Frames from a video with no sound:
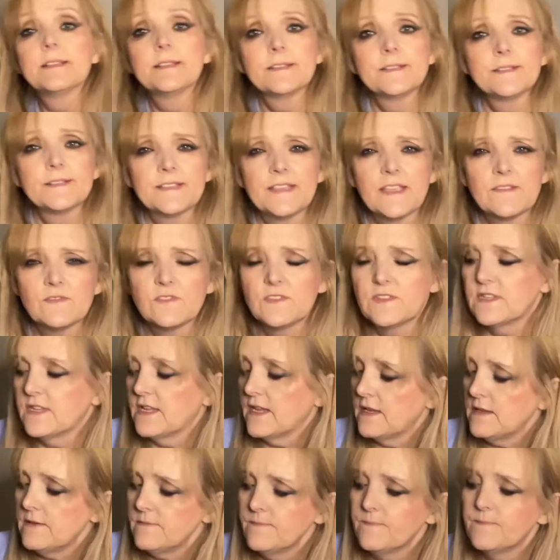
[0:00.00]

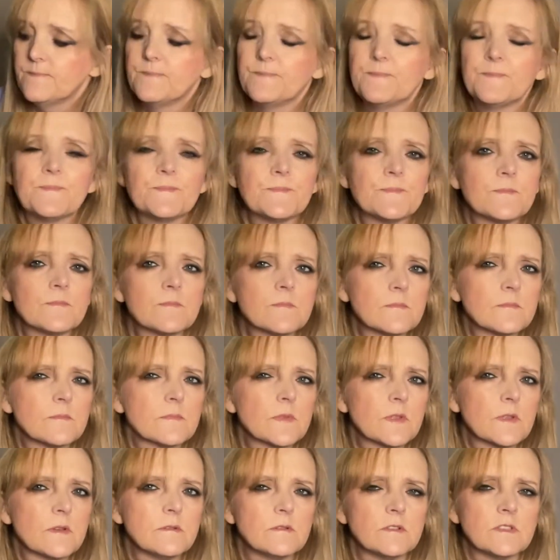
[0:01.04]
17.
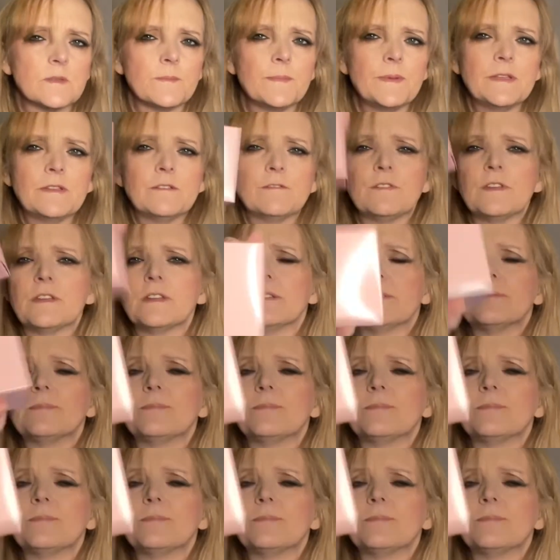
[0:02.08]
Oh, it's a bit of a